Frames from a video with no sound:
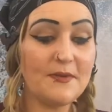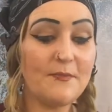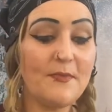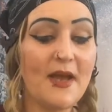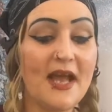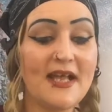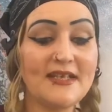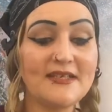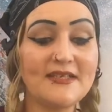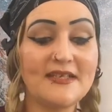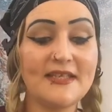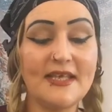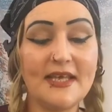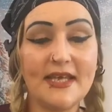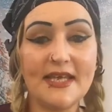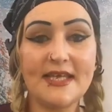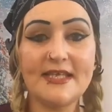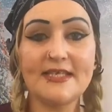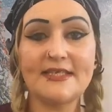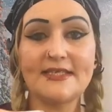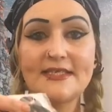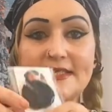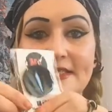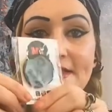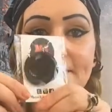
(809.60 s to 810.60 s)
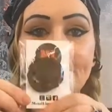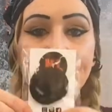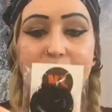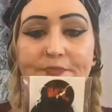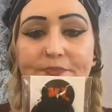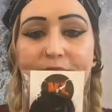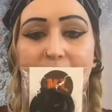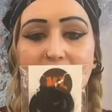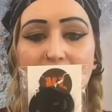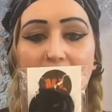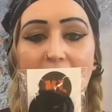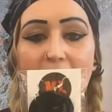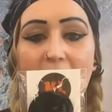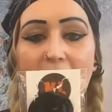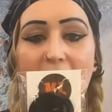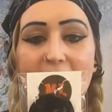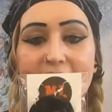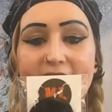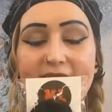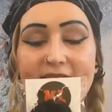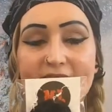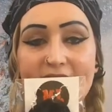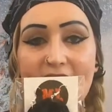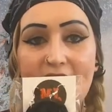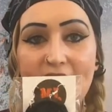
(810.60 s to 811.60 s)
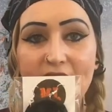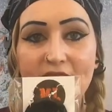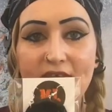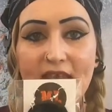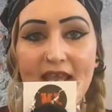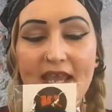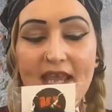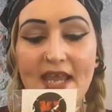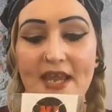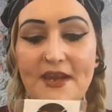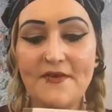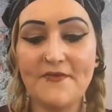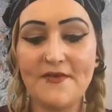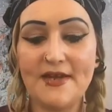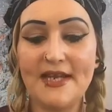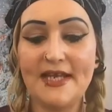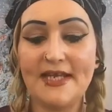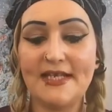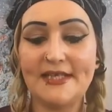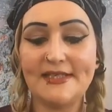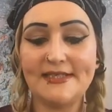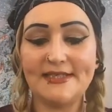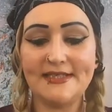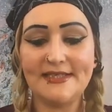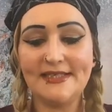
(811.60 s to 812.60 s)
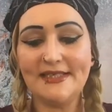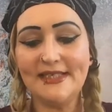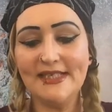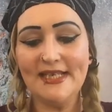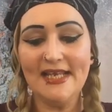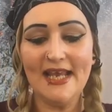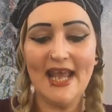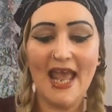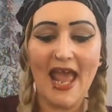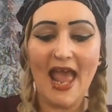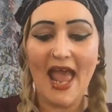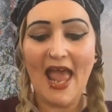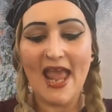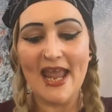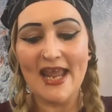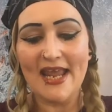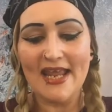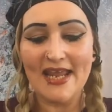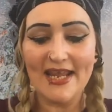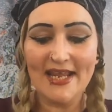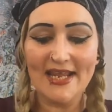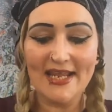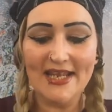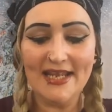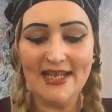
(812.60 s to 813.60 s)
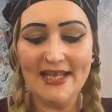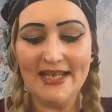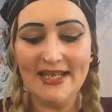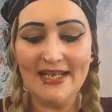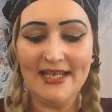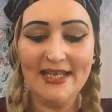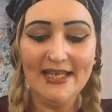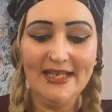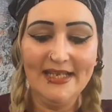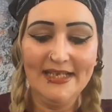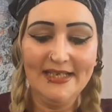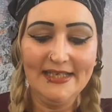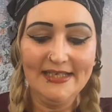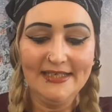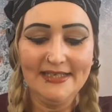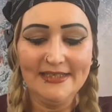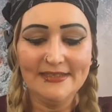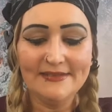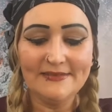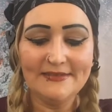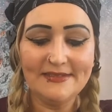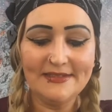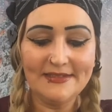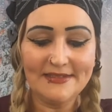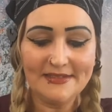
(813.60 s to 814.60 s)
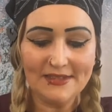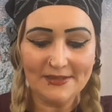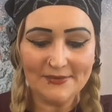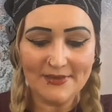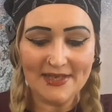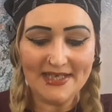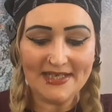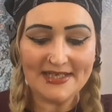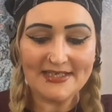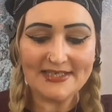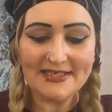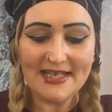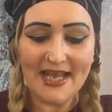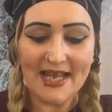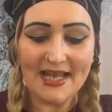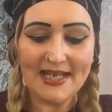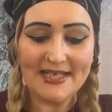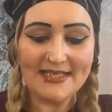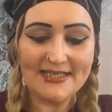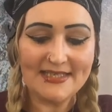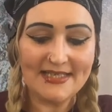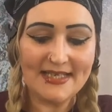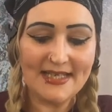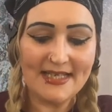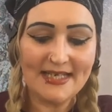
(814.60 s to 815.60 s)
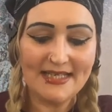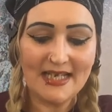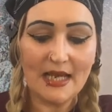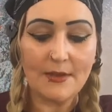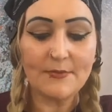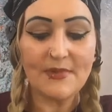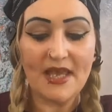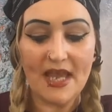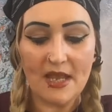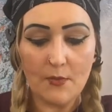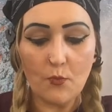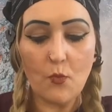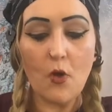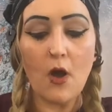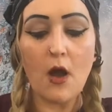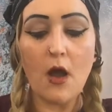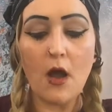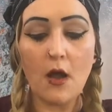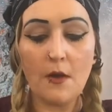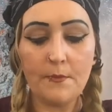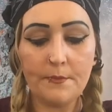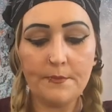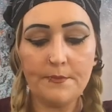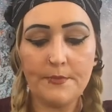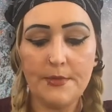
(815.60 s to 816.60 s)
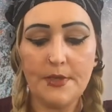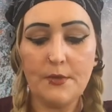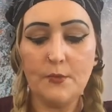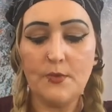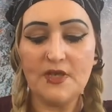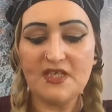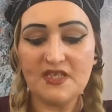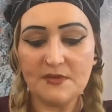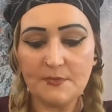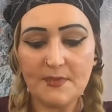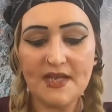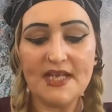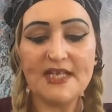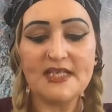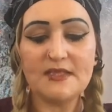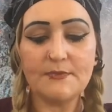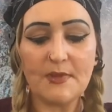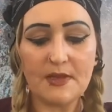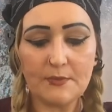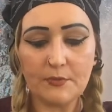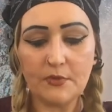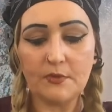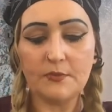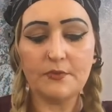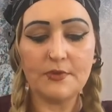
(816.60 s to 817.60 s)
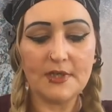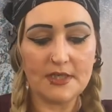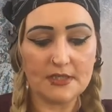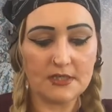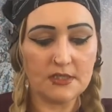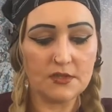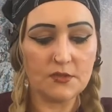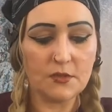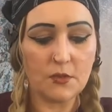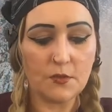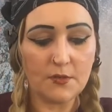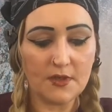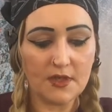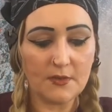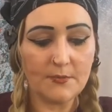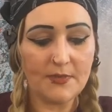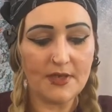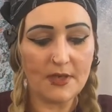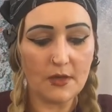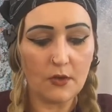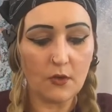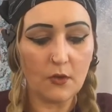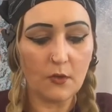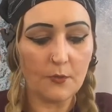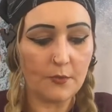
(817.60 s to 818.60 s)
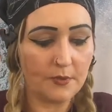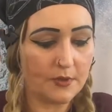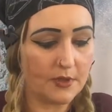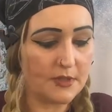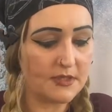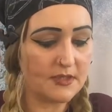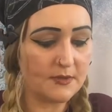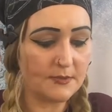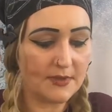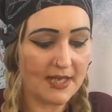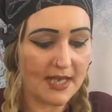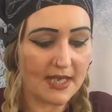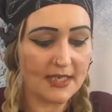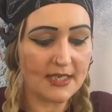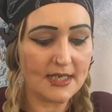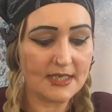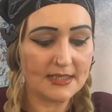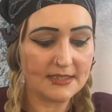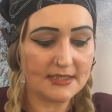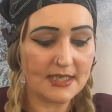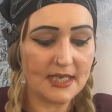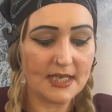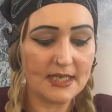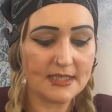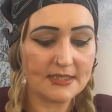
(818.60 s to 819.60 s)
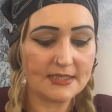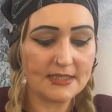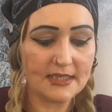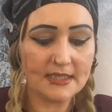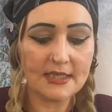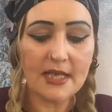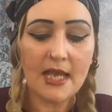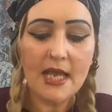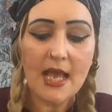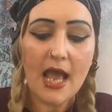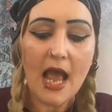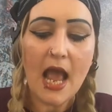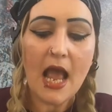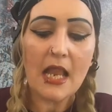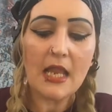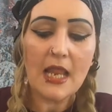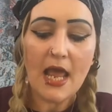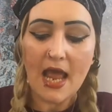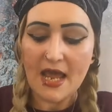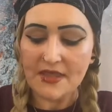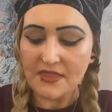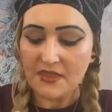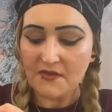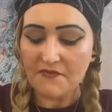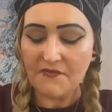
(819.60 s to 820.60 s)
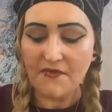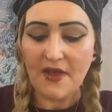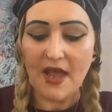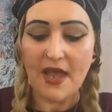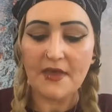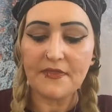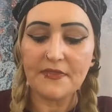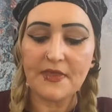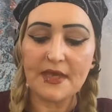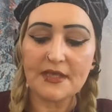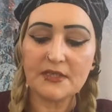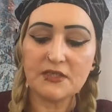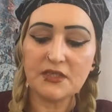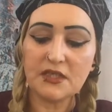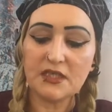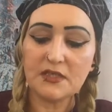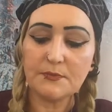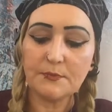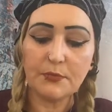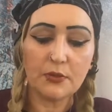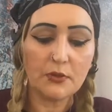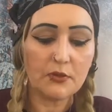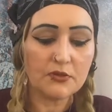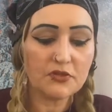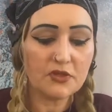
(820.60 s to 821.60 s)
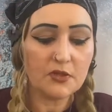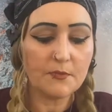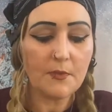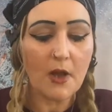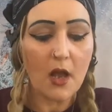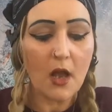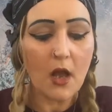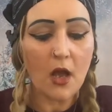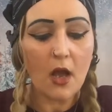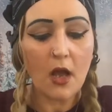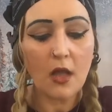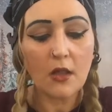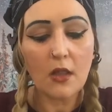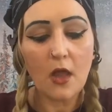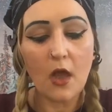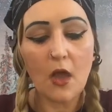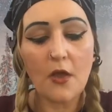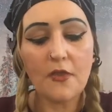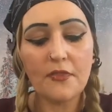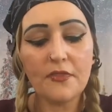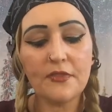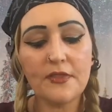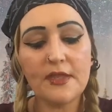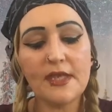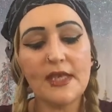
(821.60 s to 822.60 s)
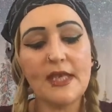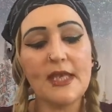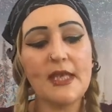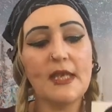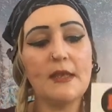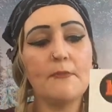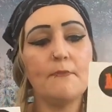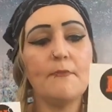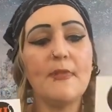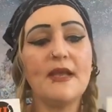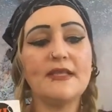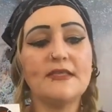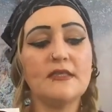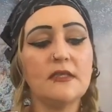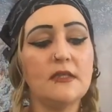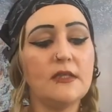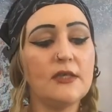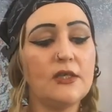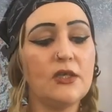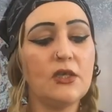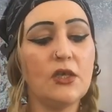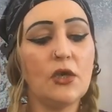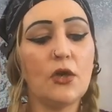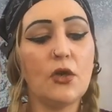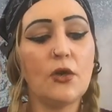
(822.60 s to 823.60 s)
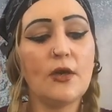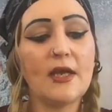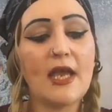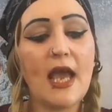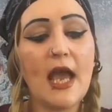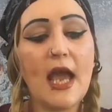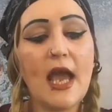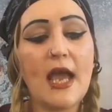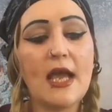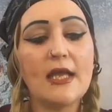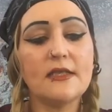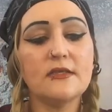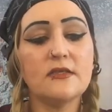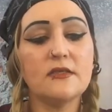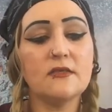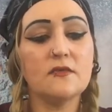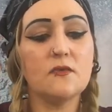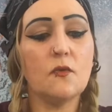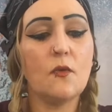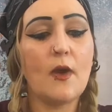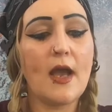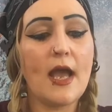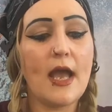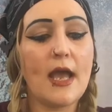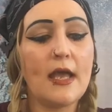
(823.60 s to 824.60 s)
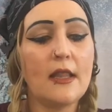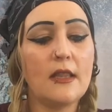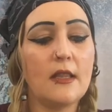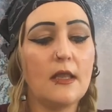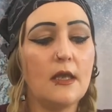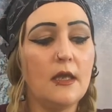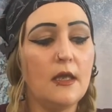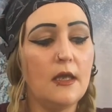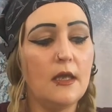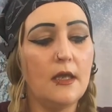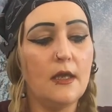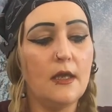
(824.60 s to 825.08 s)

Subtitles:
to match this, I had to get the earrings. Yay! I'm so excited. I'm getting warm, which means my blood pressure is going a bit up because I'm getting excited. I like the fact that she's put them all on the Metal Liqueur cards as well.